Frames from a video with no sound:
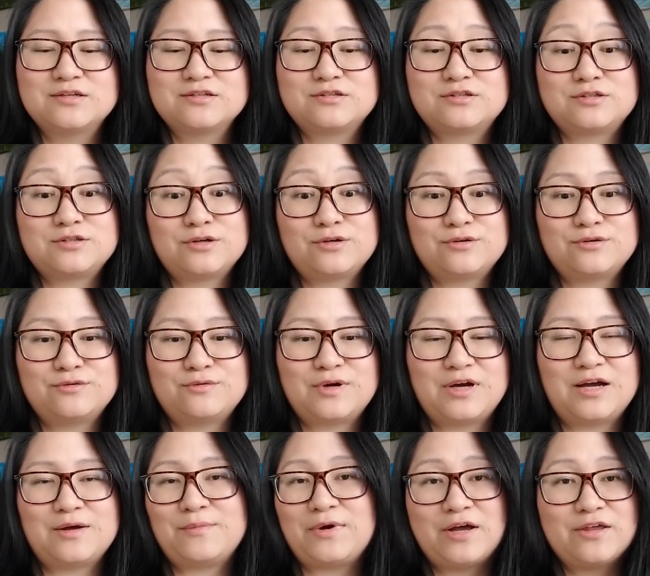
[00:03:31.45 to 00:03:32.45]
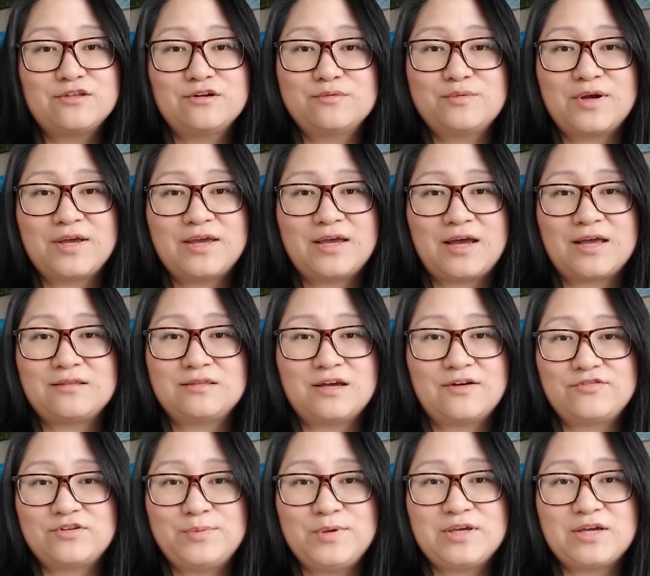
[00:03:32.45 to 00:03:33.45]
So, um, either way, I
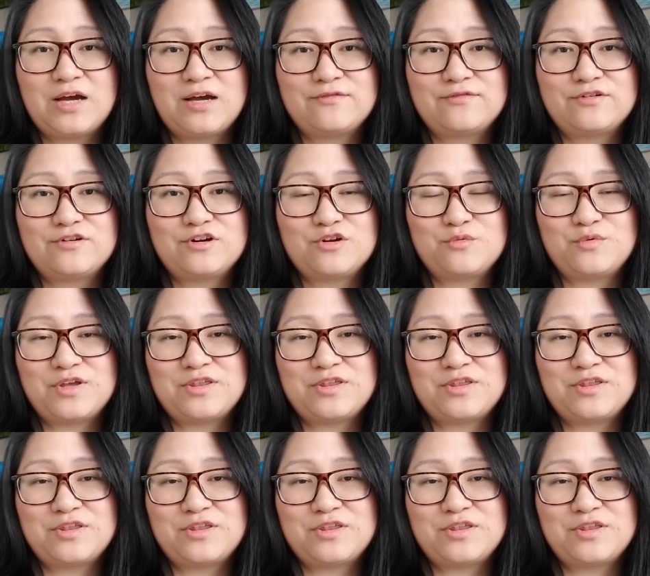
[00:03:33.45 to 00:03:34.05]
love to be covered